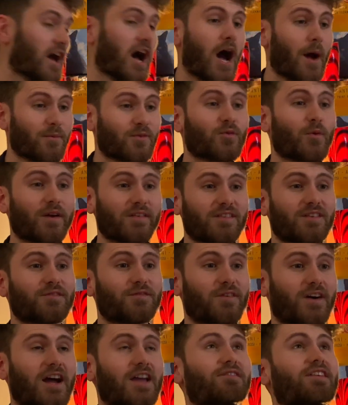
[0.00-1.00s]
I'm
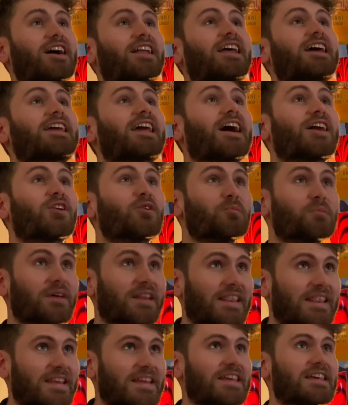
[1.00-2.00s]
25 and I cannot
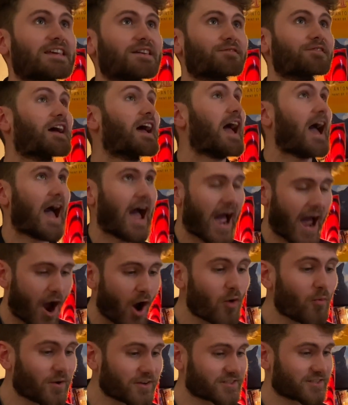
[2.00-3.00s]
believe
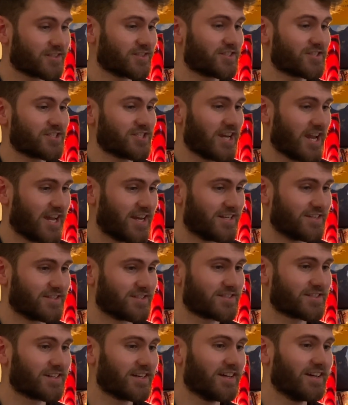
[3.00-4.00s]
how much has
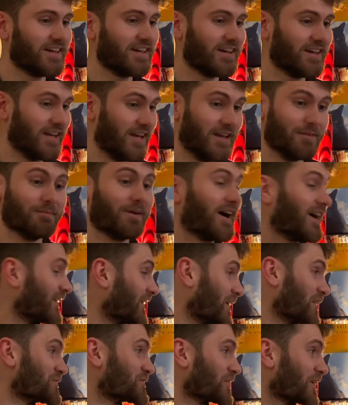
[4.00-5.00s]
changed in my
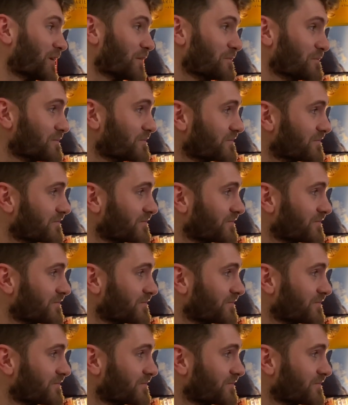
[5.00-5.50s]
lifetime.